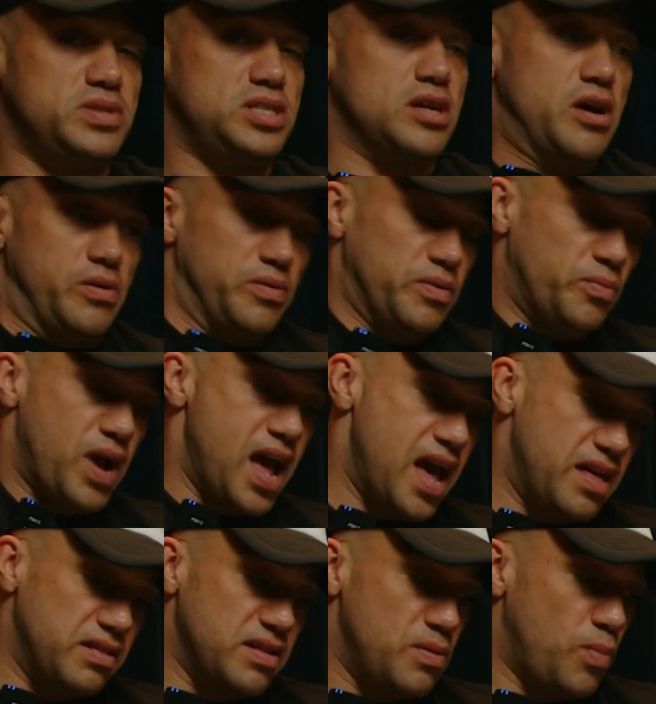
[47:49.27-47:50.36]
So
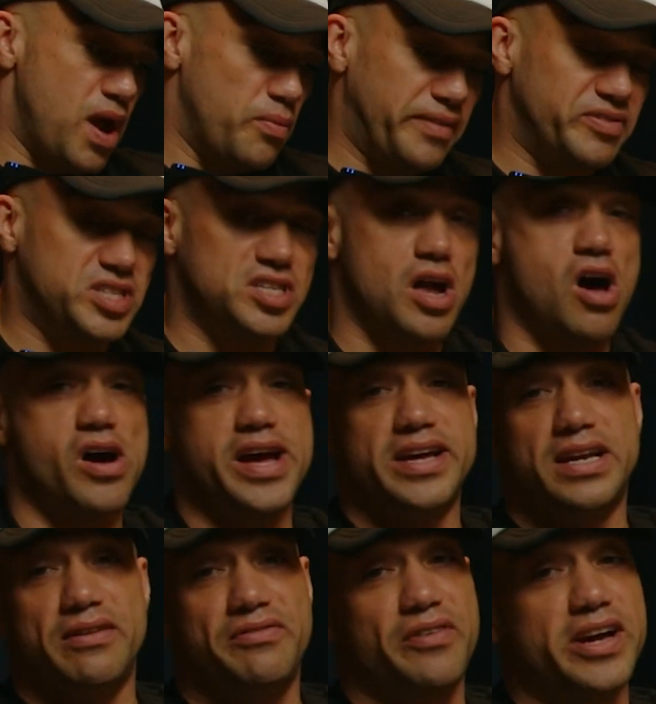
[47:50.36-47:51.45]
where we've
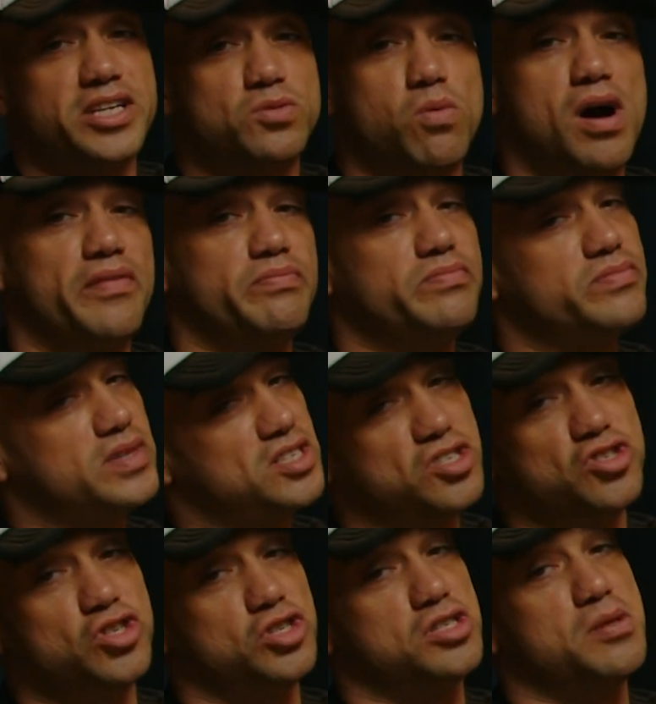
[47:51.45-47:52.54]
started at phase 1, this
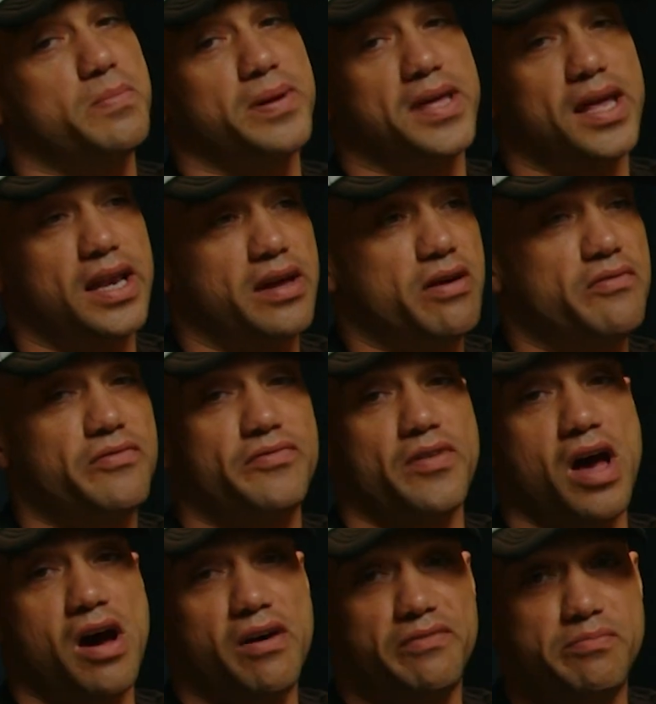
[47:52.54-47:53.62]
is just the beginning
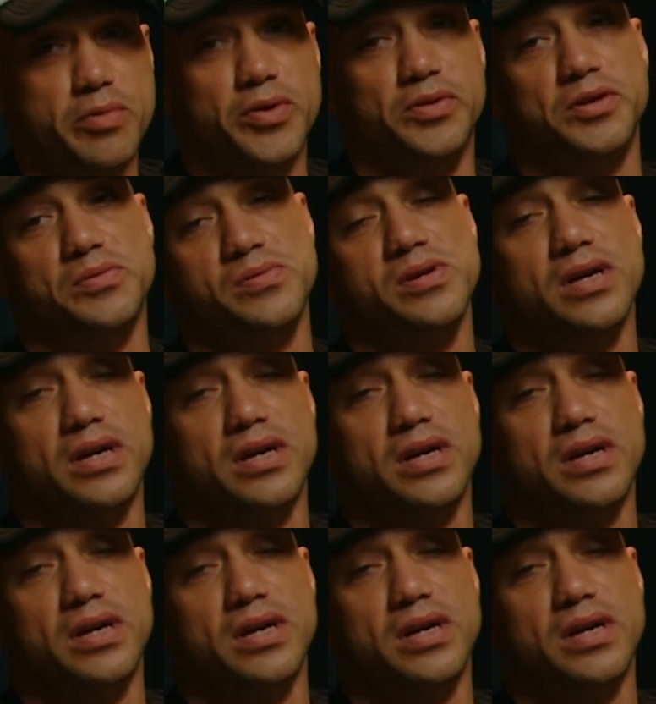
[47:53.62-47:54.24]
of Muhdo